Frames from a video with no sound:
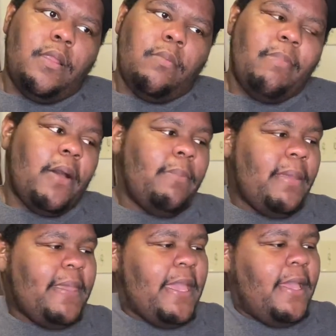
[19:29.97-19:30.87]
about
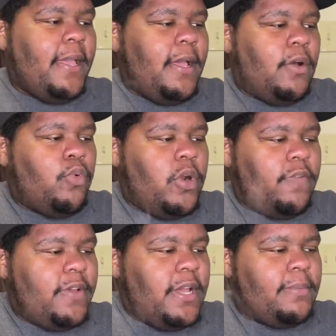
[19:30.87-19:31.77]
maybe
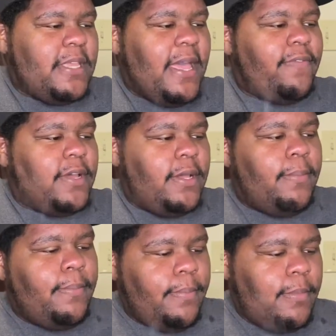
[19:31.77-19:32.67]
1/4 cup to 1/2 cup
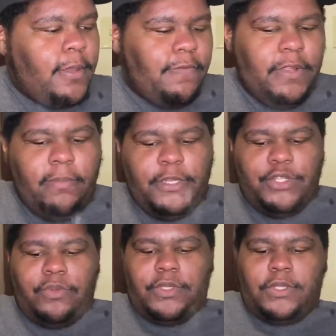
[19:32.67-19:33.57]
of lemon
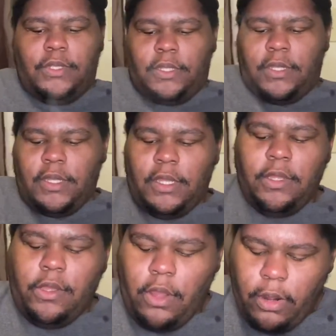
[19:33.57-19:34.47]
juice.
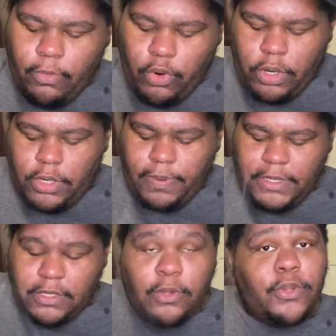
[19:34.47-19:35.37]
Or more, depends
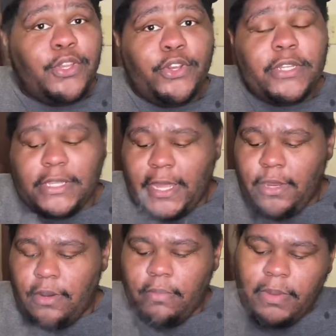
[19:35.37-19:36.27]
on your desire,
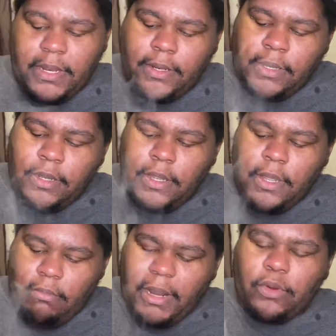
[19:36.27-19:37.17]
but
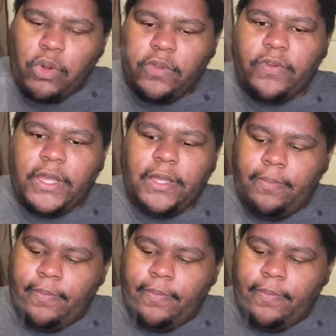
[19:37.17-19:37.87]
about 1/4 cup